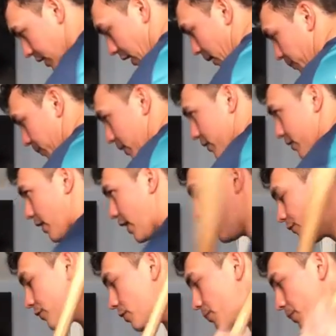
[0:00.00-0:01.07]
top inner
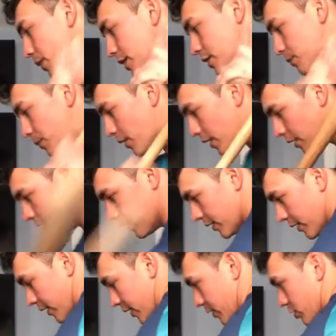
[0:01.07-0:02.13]
half of the
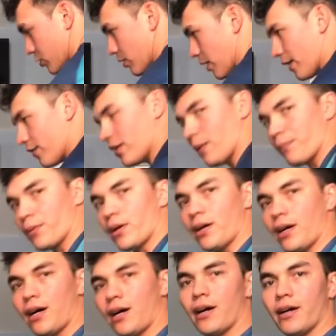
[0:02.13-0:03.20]
baseball and driving that
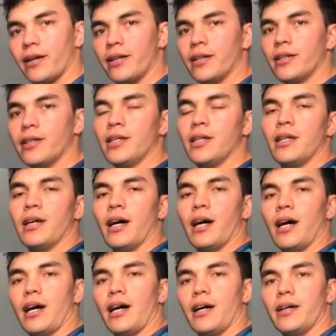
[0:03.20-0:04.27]
ball hard
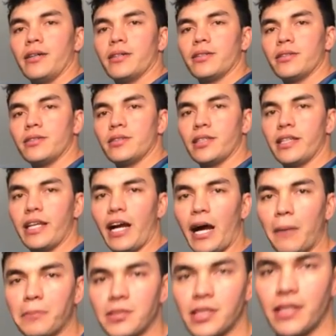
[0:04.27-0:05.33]
uh, to the
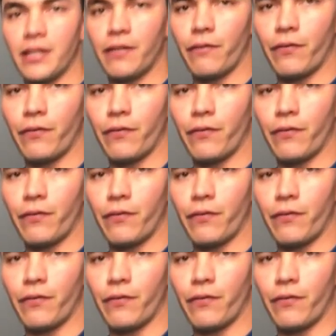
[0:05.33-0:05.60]
opposite